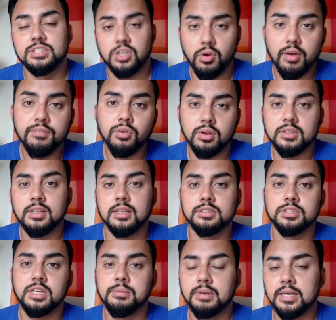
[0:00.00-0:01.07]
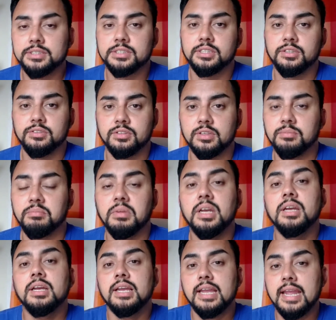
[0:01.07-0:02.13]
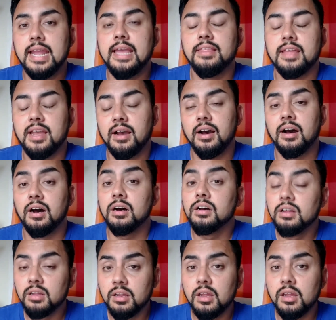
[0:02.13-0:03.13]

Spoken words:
so I've not done too much to them. Here they are.